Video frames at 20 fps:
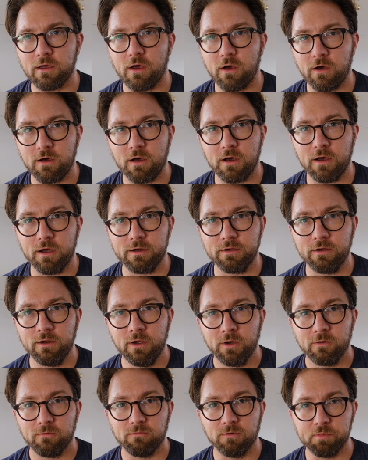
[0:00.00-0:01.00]
on
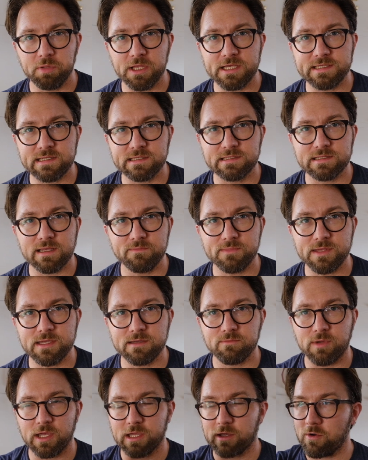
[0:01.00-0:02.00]
replacing something
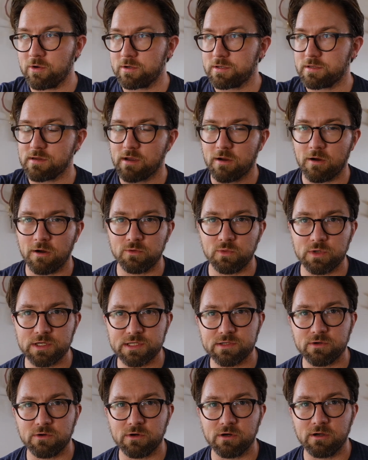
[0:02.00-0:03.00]
by going to the hardware
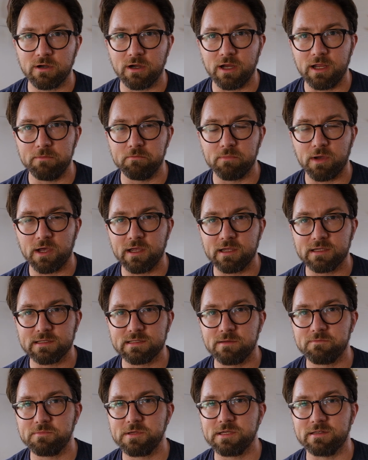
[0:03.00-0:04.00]
store and buying
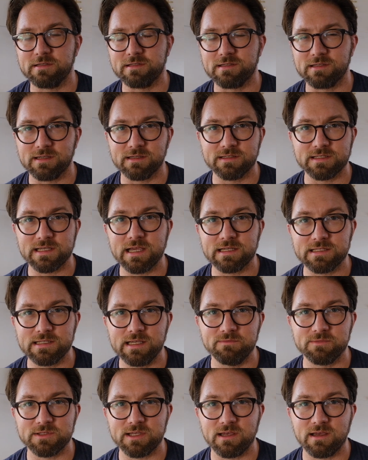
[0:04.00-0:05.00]
something that's the exact
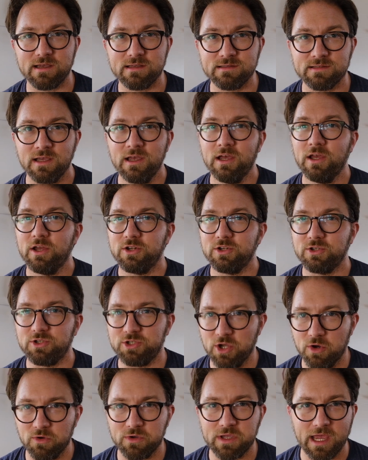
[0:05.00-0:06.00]
same size,
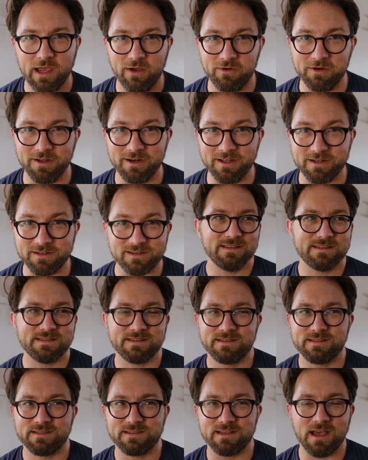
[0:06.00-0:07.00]
don't count on it.
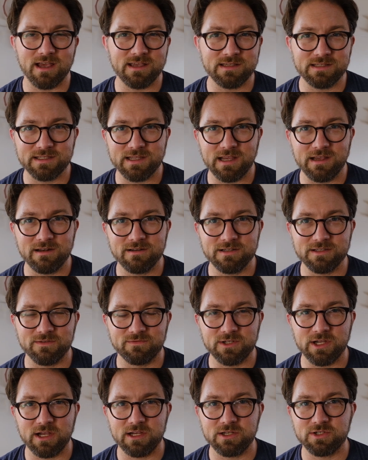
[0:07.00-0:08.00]
Size standards have
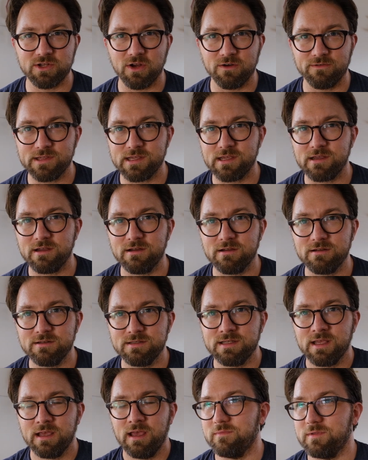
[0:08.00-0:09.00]
changed over the
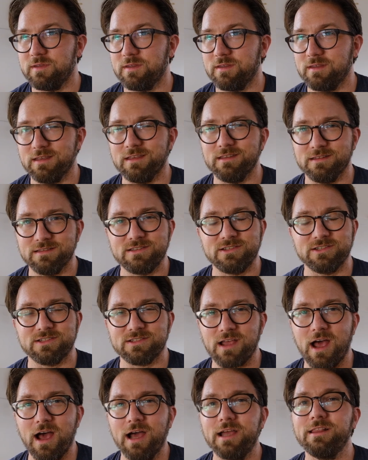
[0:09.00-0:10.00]
years. It's just
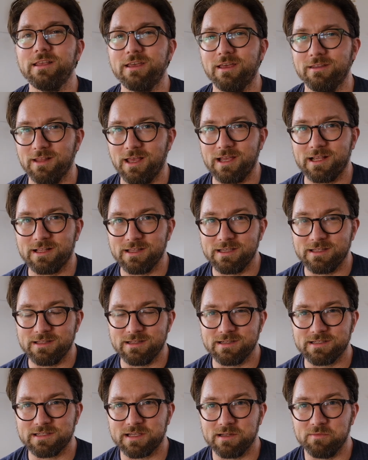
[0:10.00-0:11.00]
highly unlikely that
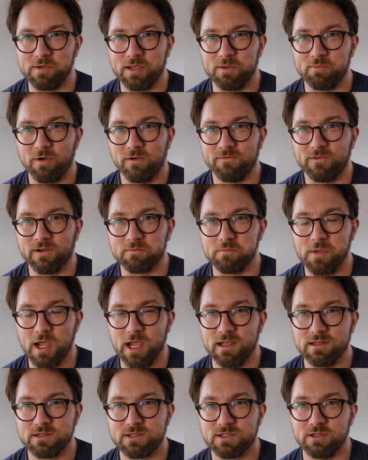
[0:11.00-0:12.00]
it's going to be a perfect
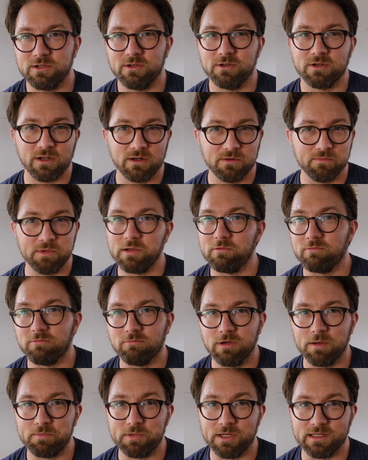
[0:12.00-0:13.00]
match. So you're going to be
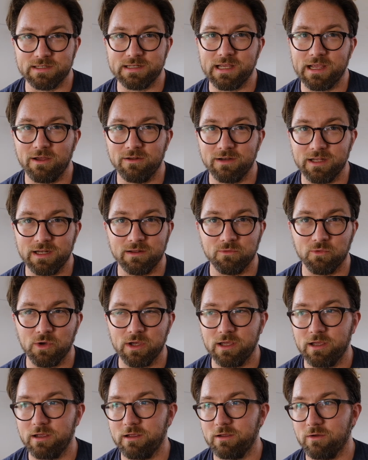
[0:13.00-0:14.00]
ripping it down
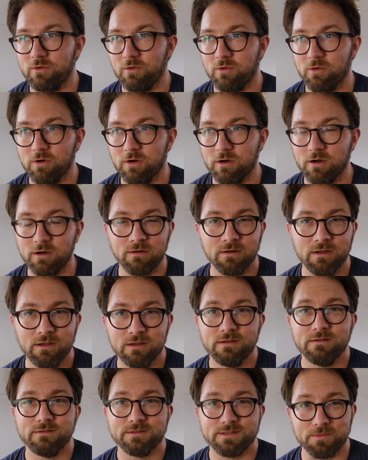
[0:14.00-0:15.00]
anyway or
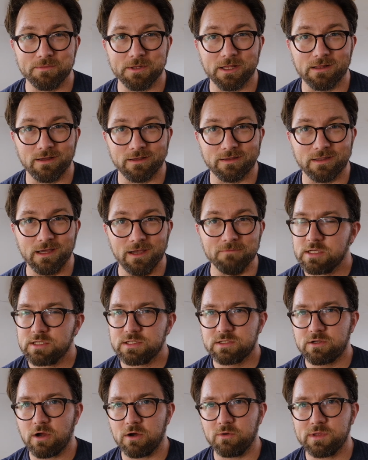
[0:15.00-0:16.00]
something like that.
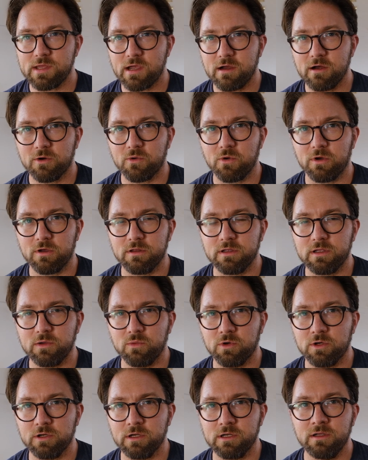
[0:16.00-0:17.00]
Start with higher quality
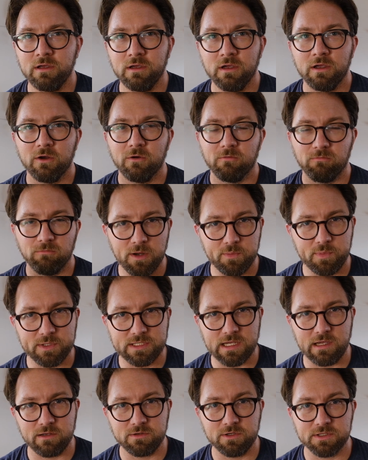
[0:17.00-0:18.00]
wood, rip it
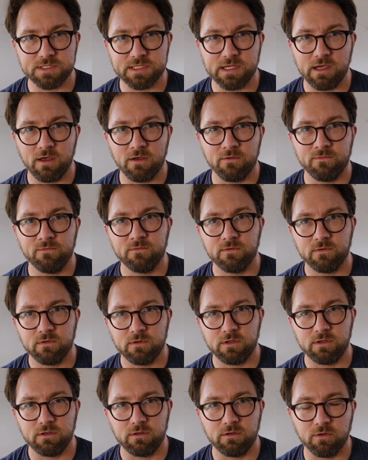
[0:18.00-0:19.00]
down yourself.
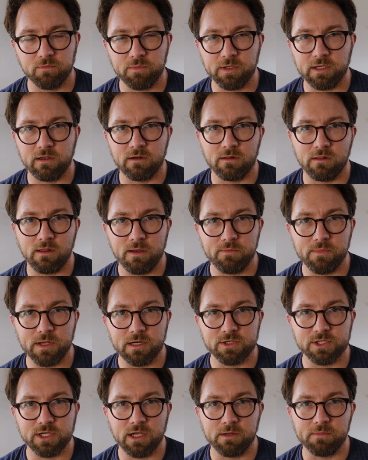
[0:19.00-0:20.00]
you'll be in a lot better
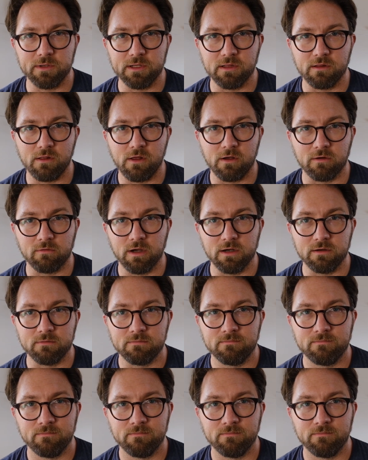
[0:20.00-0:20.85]
shape in the long run.